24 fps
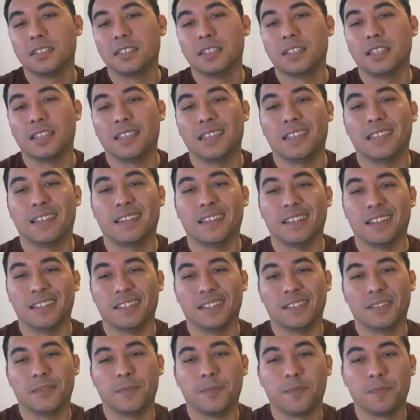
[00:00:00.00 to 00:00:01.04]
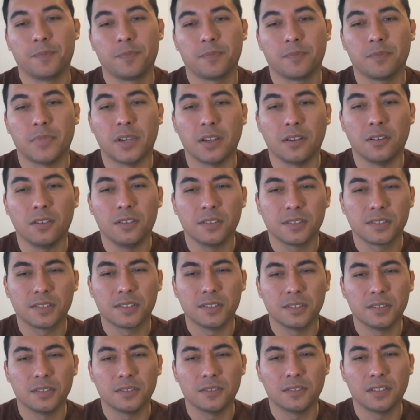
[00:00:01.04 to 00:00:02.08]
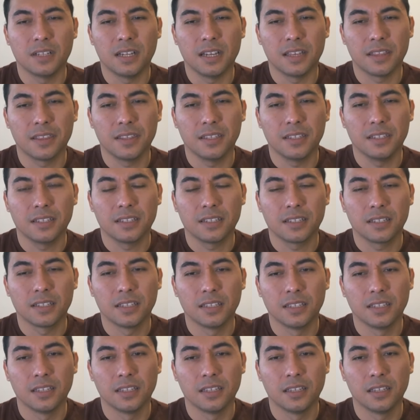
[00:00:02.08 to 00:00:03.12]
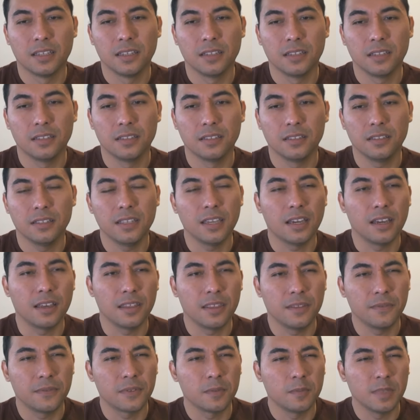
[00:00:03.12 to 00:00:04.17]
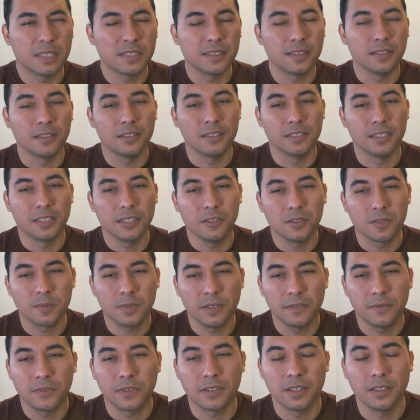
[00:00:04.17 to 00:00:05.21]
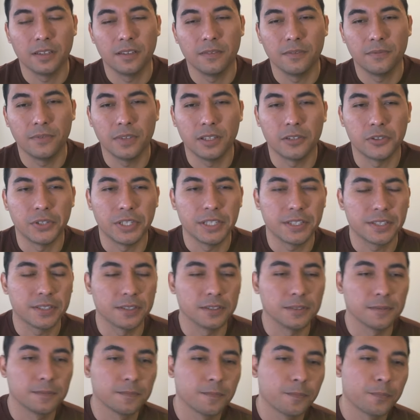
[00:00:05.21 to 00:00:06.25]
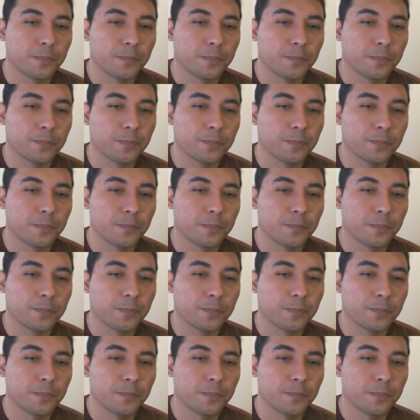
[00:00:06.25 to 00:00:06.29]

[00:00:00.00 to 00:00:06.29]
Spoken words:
but also I think from Macedonia. He was playing for the Federation.